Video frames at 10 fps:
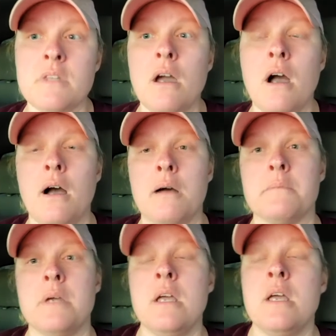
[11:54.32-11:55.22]

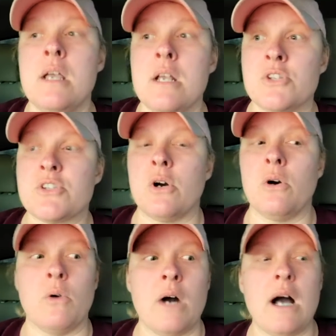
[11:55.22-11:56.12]
um
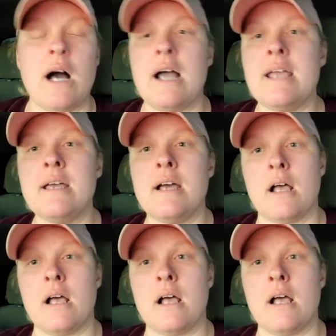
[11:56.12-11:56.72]
so i